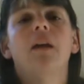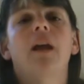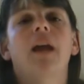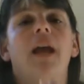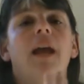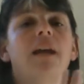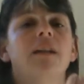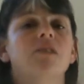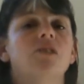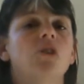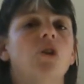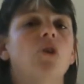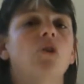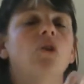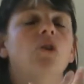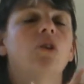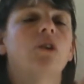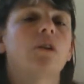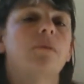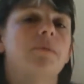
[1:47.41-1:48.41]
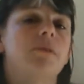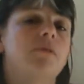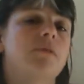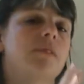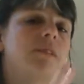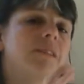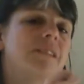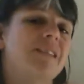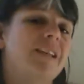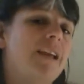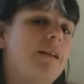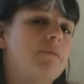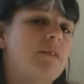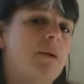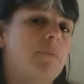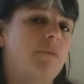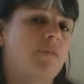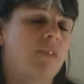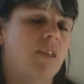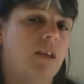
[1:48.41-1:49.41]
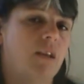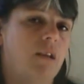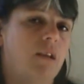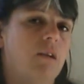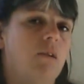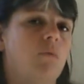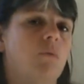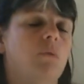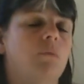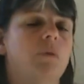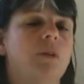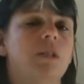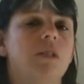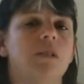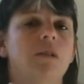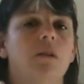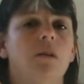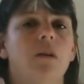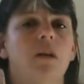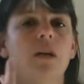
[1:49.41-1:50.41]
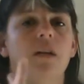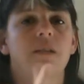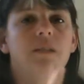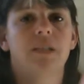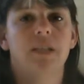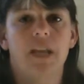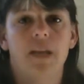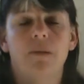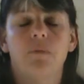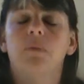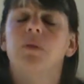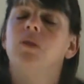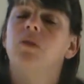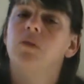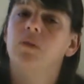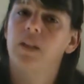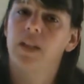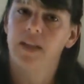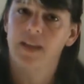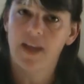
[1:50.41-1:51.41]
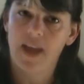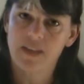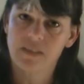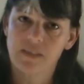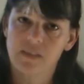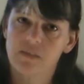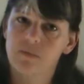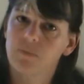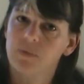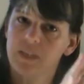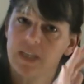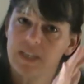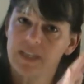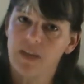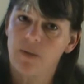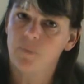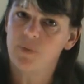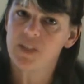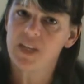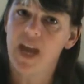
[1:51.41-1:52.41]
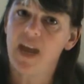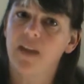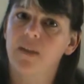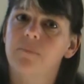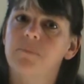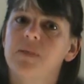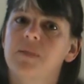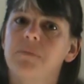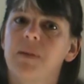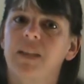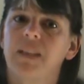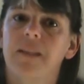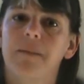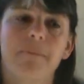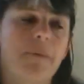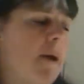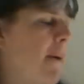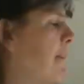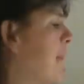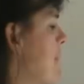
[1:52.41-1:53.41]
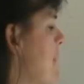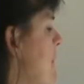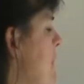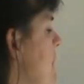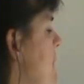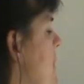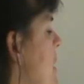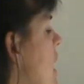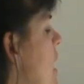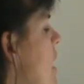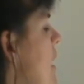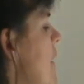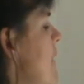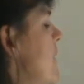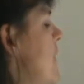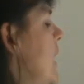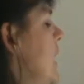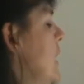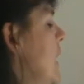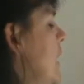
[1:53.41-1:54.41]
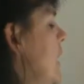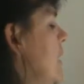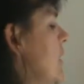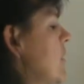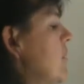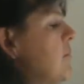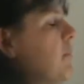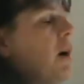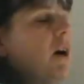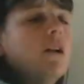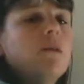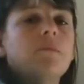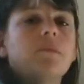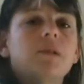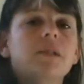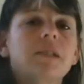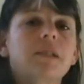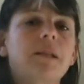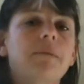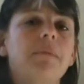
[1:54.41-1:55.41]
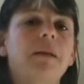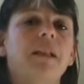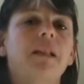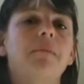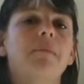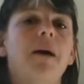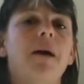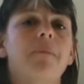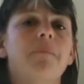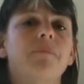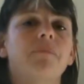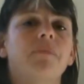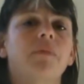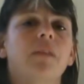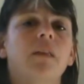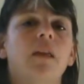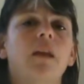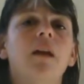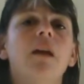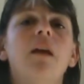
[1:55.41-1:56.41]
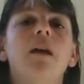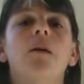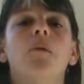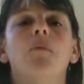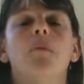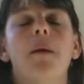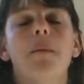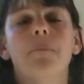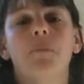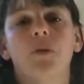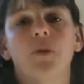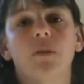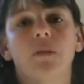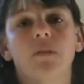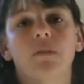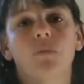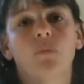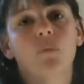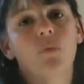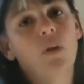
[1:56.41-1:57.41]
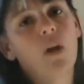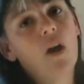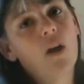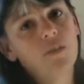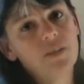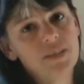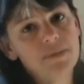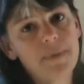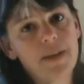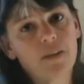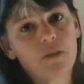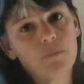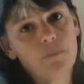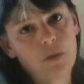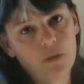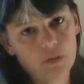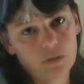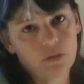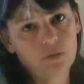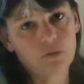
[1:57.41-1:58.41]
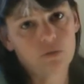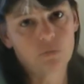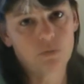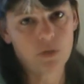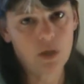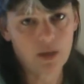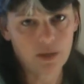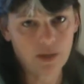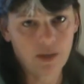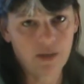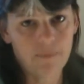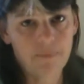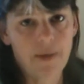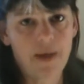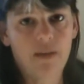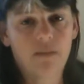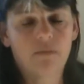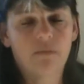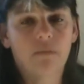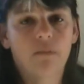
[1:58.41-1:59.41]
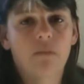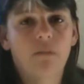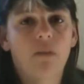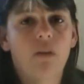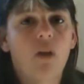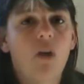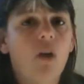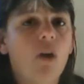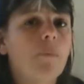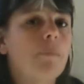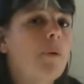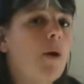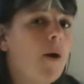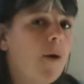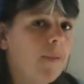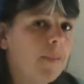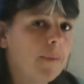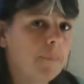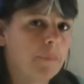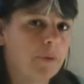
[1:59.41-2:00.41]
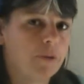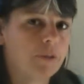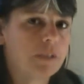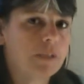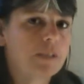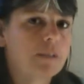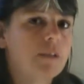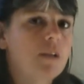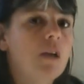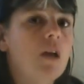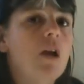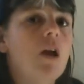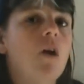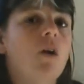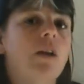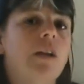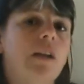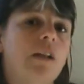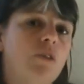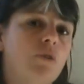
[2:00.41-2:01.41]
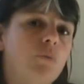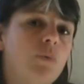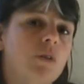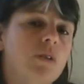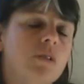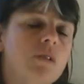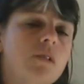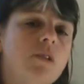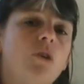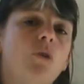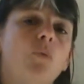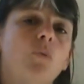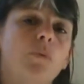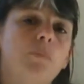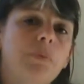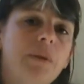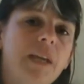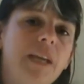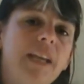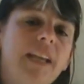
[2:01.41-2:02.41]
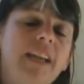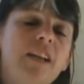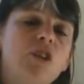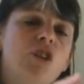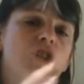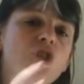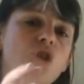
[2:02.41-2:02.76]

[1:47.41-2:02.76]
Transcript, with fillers: And so you're going to be doing the same type of thing when we uh, today with nucleic acids. We'll take down which atoms make them up. Finally, they're monomers that make them up. Remember, all these macromolecules we're talking about are polymers. In other words, they're a repeating